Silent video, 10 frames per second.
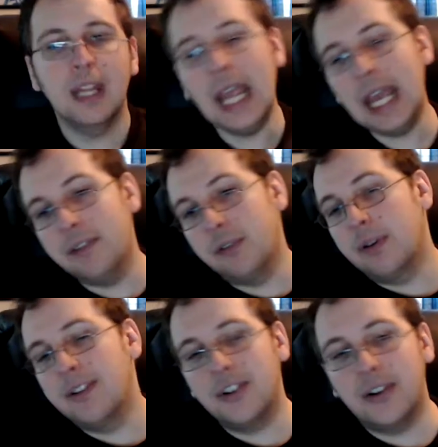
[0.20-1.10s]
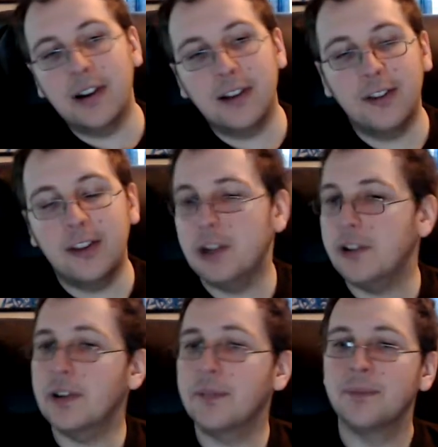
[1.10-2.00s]
Hey everyone, Jargus
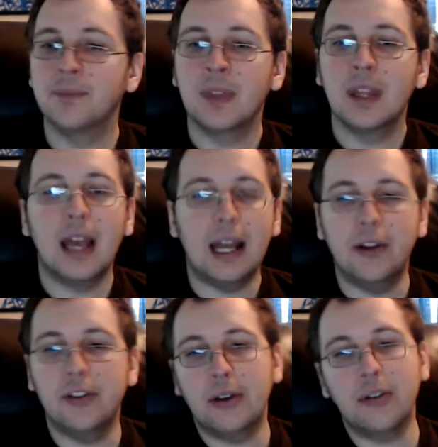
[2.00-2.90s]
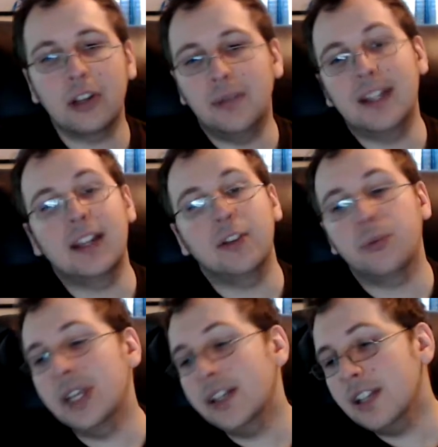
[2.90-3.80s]
here. I noticed I was going to make these
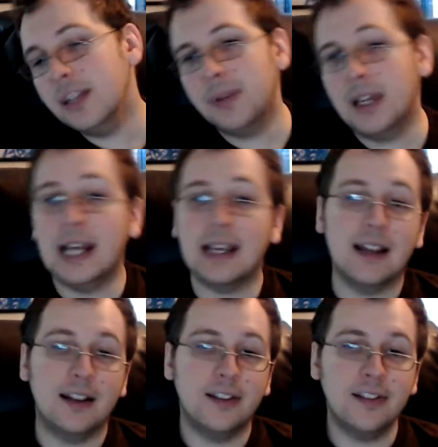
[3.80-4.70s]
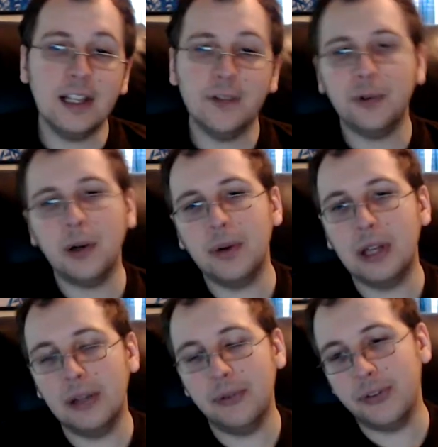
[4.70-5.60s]
weekly, but I got sick for a
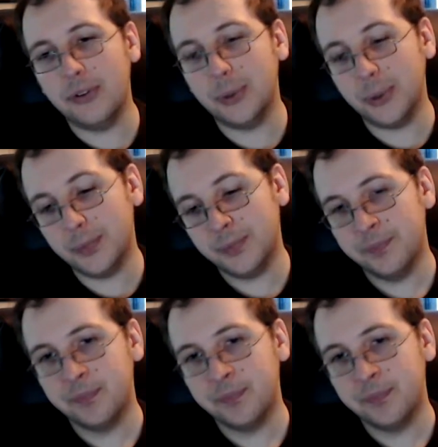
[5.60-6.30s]
while, so